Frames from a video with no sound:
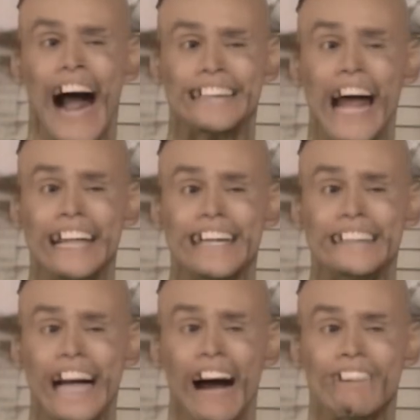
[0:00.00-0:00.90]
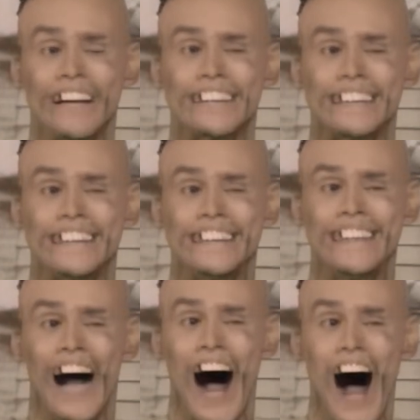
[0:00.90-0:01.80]
Attention, shoppers.
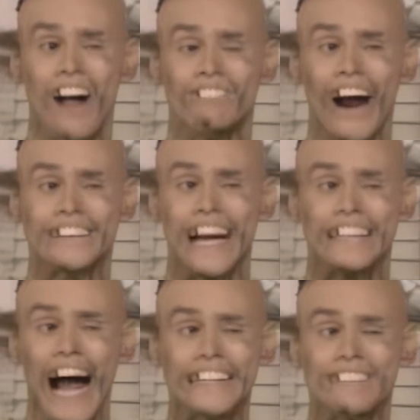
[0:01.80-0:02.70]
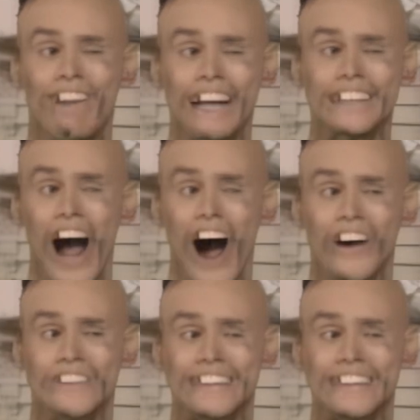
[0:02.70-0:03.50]
All merchandise must go.